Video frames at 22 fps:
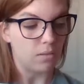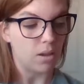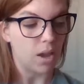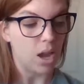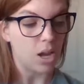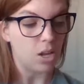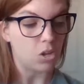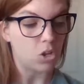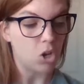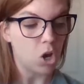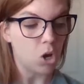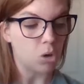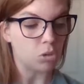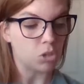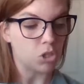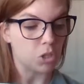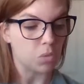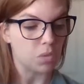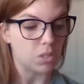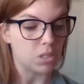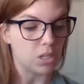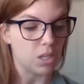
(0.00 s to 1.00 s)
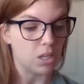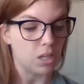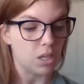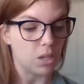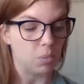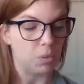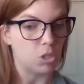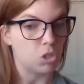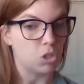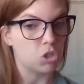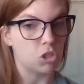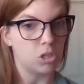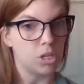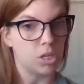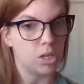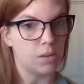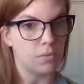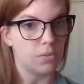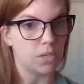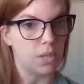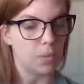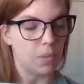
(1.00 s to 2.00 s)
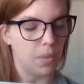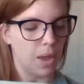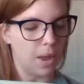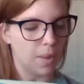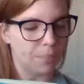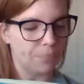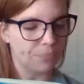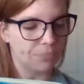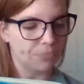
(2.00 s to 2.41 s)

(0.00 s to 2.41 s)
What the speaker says: I know she was thinking we shouldn't have done that.